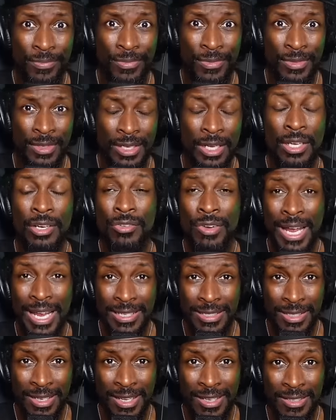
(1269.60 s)

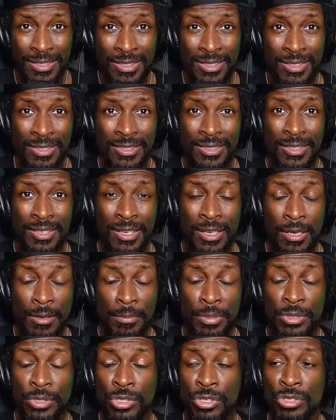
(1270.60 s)
Congratulations.
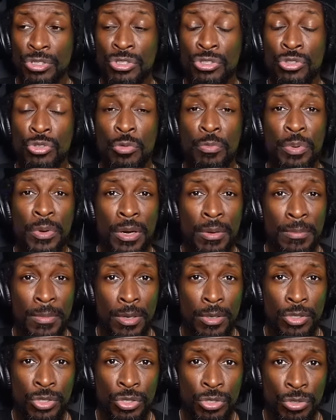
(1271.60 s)
But you're super
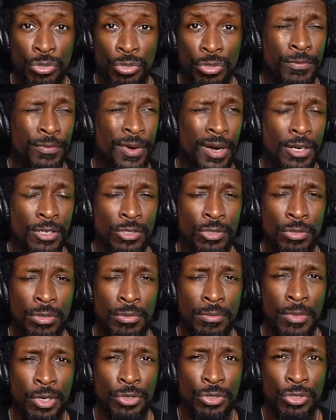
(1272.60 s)
emotional. Far too
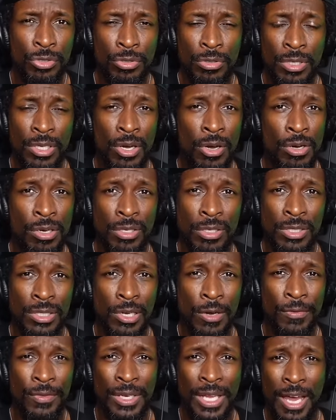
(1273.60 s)
emotional to call
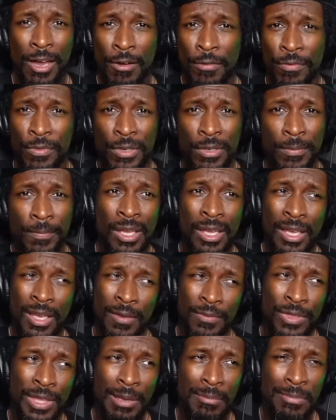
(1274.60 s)
yourself an alpha, if
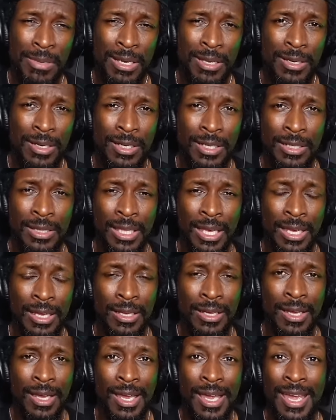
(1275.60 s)
that mean anything.
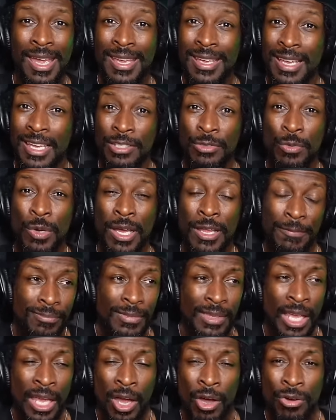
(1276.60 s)
And guess what?
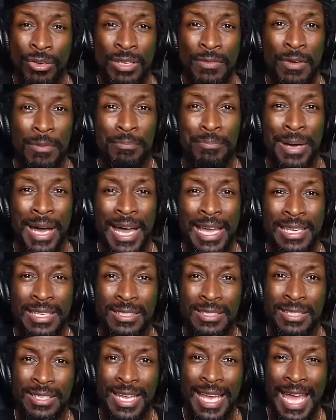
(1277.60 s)
I don't even buy
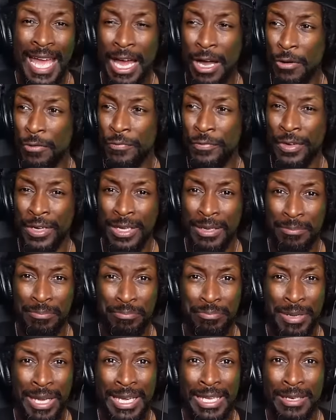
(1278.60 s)
into the alpha and
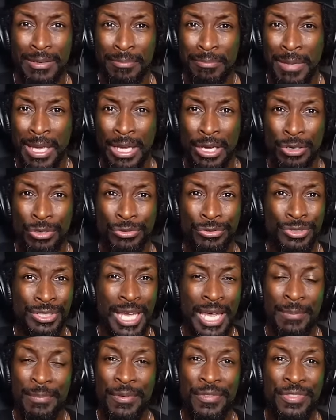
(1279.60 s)
beta male
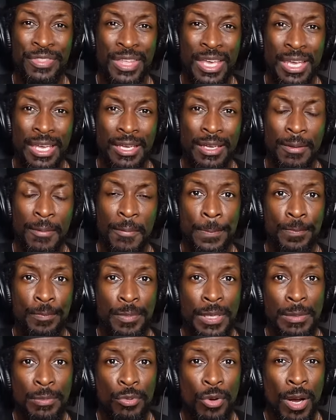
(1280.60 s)
type of thing.
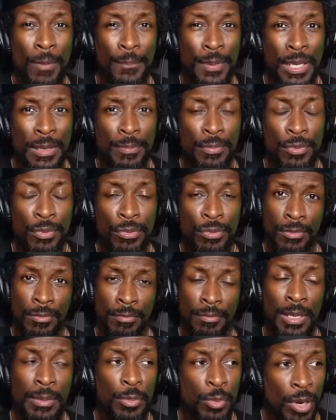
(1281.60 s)
People are people.
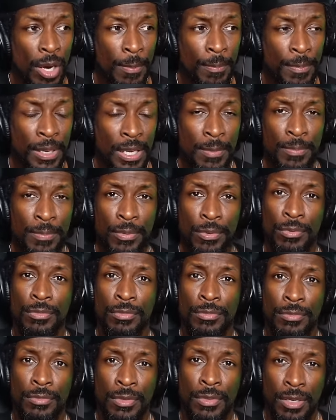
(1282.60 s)
People are people.
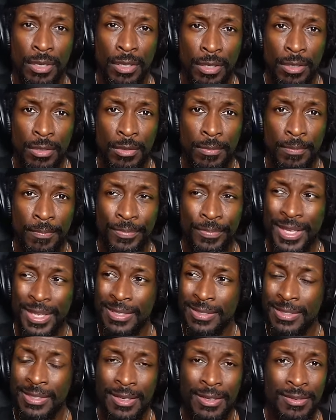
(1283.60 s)
All right? That's
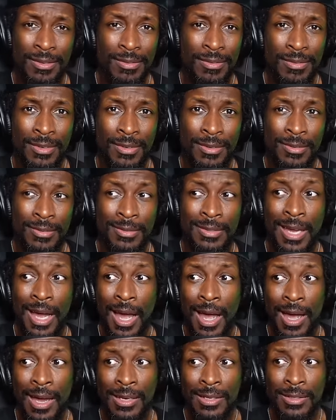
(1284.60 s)
it.
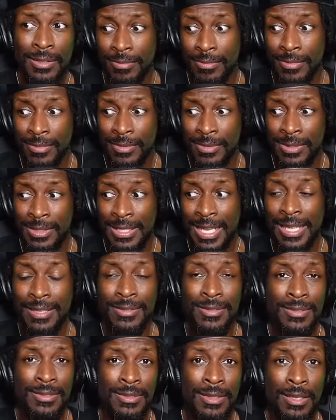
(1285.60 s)
God
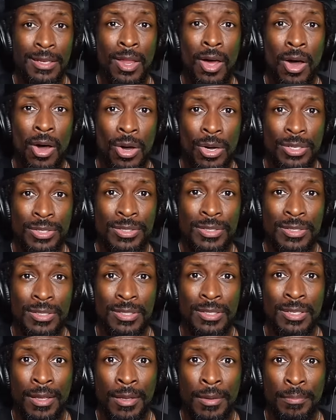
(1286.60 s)
sets the laws.
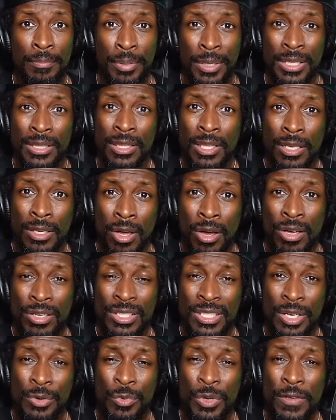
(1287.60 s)
But the laws
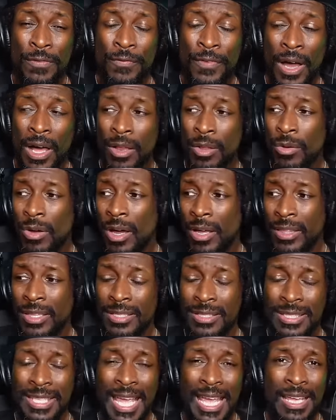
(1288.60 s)
that we follow are the
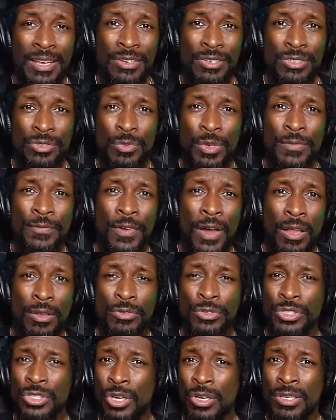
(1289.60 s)
standards. We follow
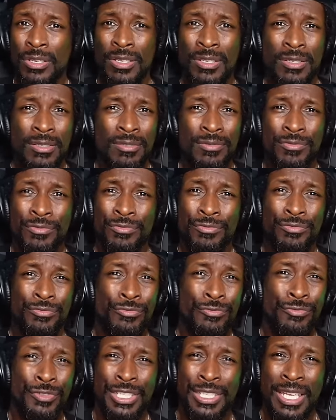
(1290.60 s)
certain
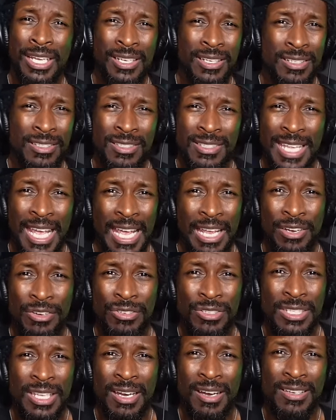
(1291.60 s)
ridiculous standards
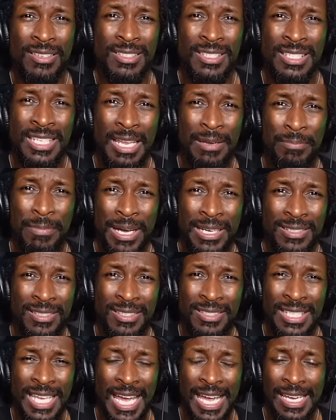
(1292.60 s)
that are set by
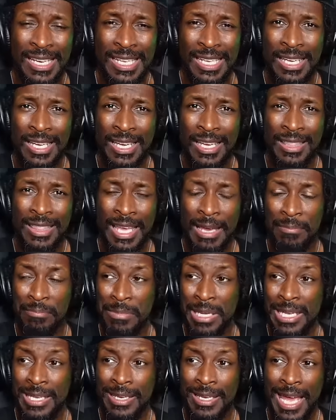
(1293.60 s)
society that
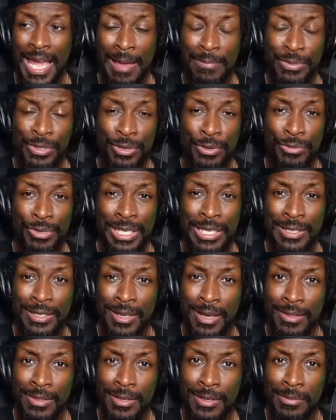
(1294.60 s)
mean absolutely
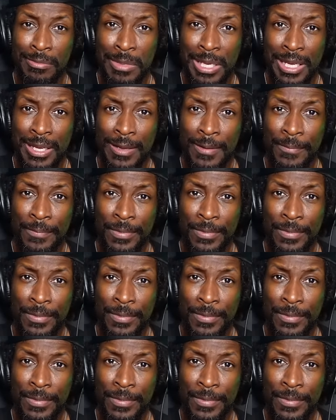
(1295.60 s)
nothing to me.